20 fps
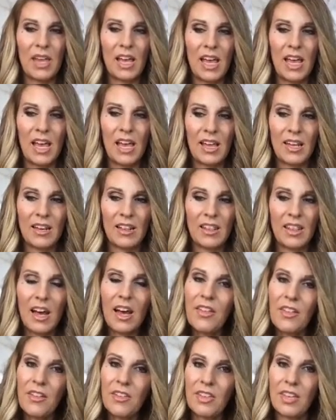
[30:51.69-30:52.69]
And the
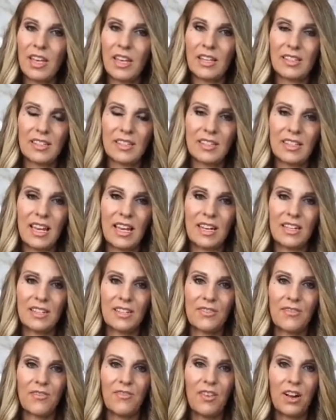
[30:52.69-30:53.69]
other thing is that it's
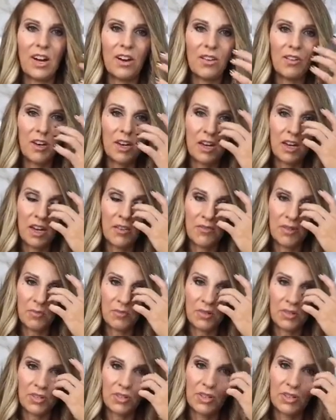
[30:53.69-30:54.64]
very comfortable.